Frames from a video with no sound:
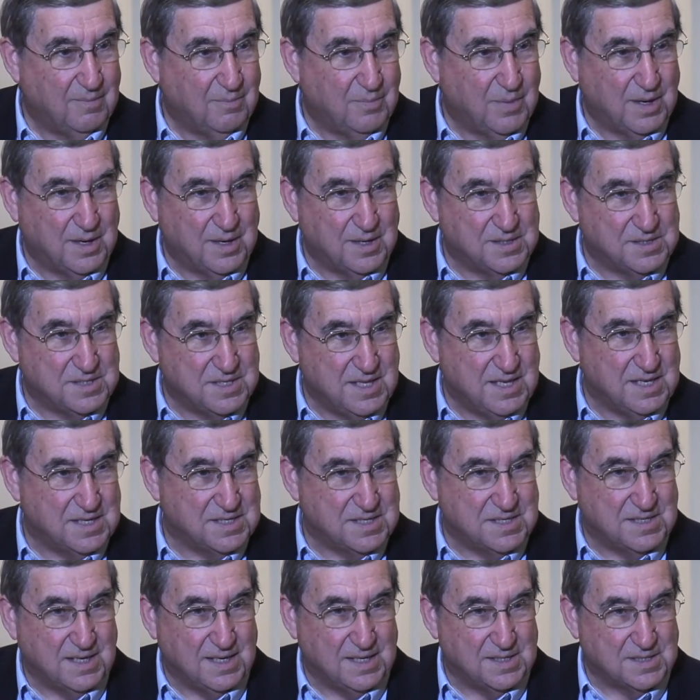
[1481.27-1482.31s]
because
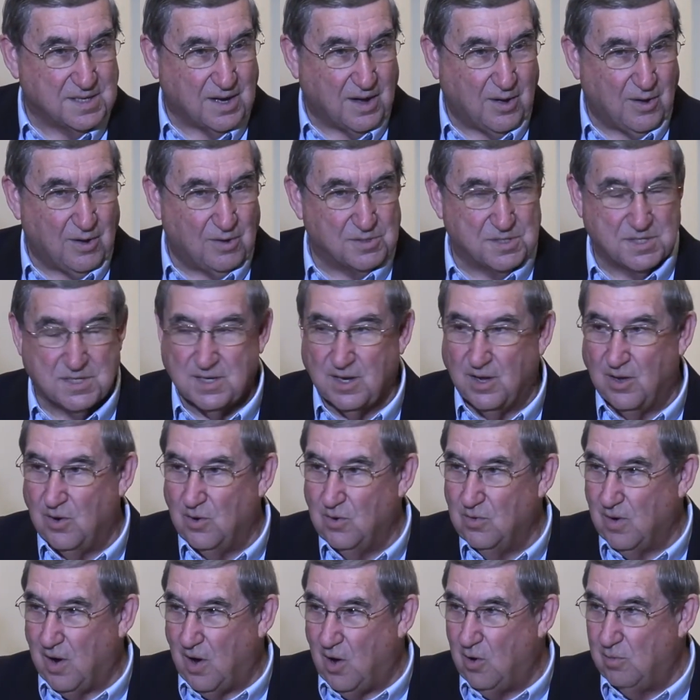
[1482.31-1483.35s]
this is
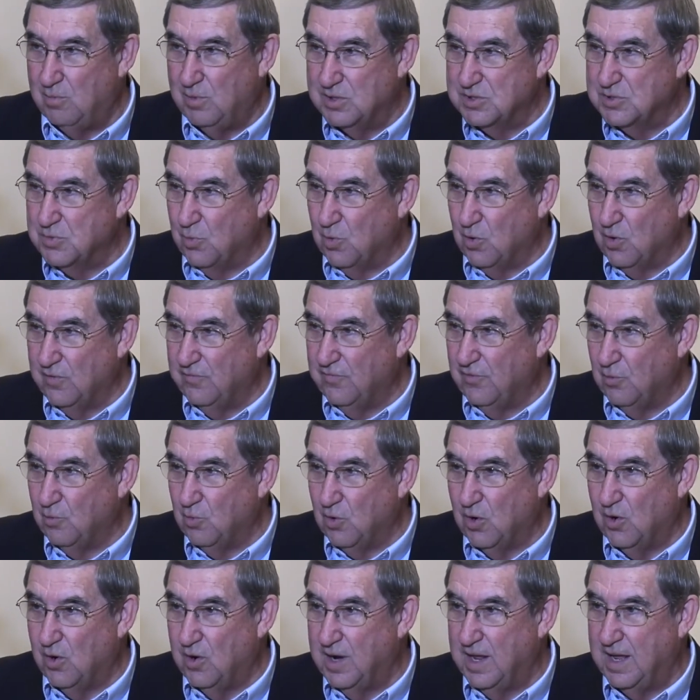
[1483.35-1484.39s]
also almost word for
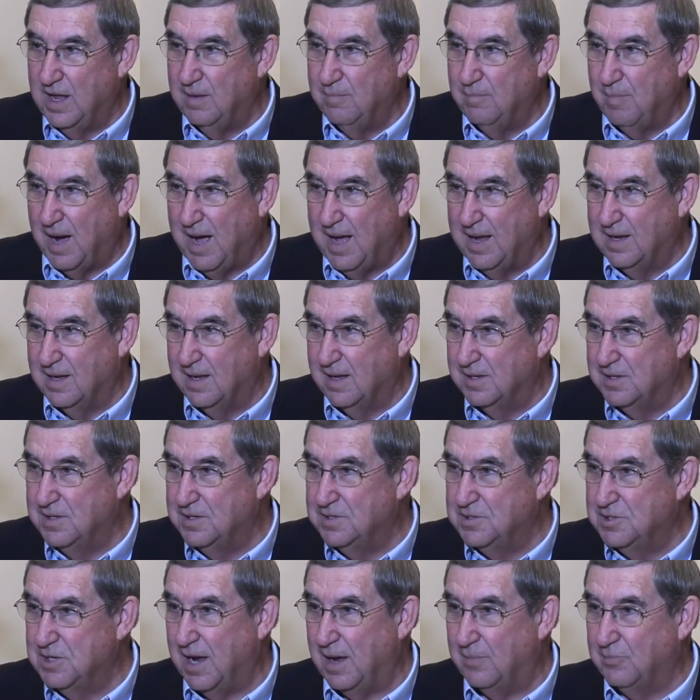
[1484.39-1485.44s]
word in Micah
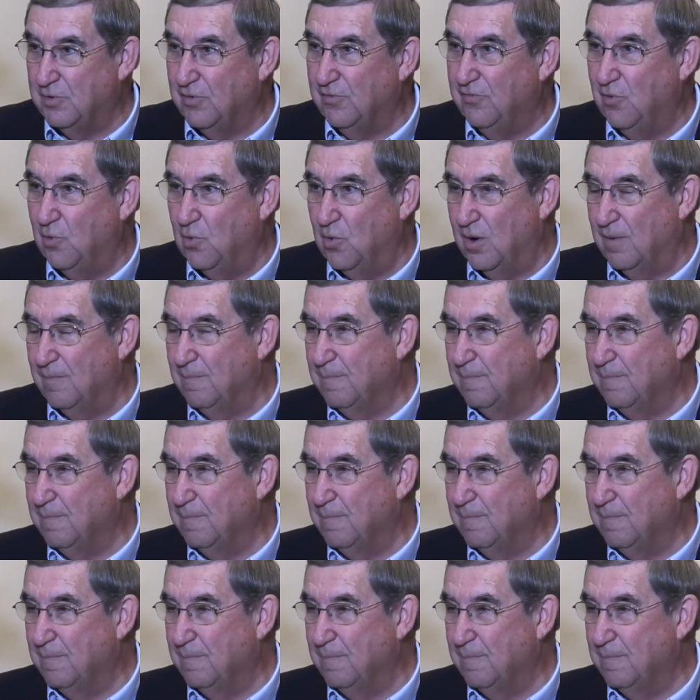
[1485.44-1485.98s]
chapter 4.